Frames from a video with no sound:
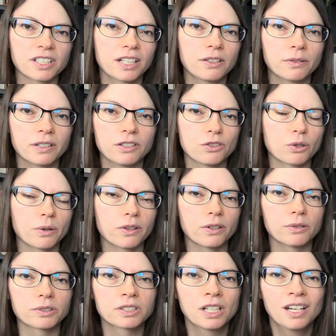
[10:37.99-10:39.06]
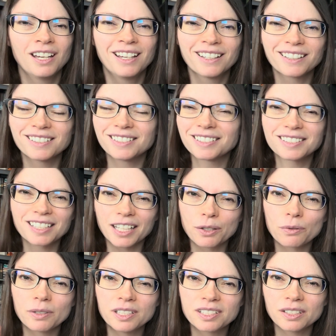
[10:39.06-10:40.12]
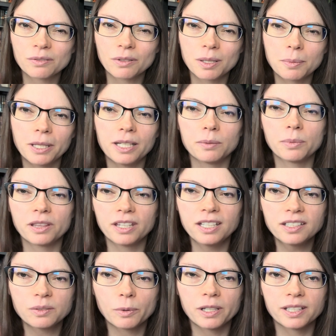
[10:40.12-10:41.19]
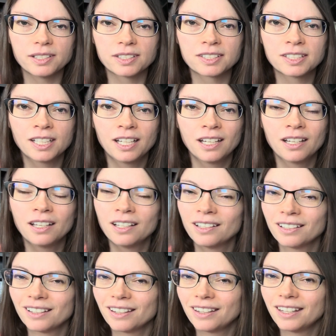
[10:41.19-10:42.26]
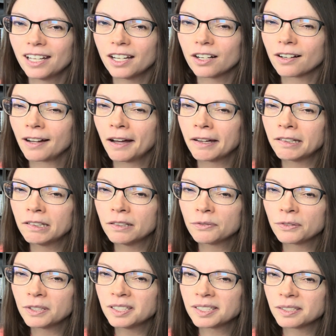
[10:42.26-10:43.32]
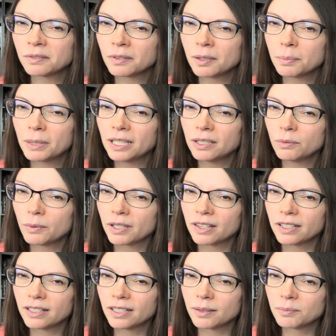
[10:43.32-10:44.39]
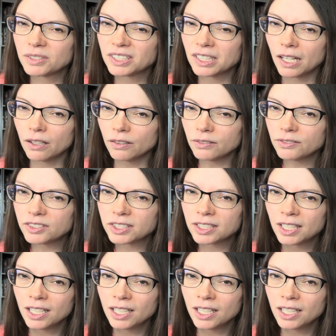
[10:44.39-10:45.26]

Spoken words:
I don't enjoy those because it's like rinse and repeat. But these ones, they are kind of rinse and repeat within themselves.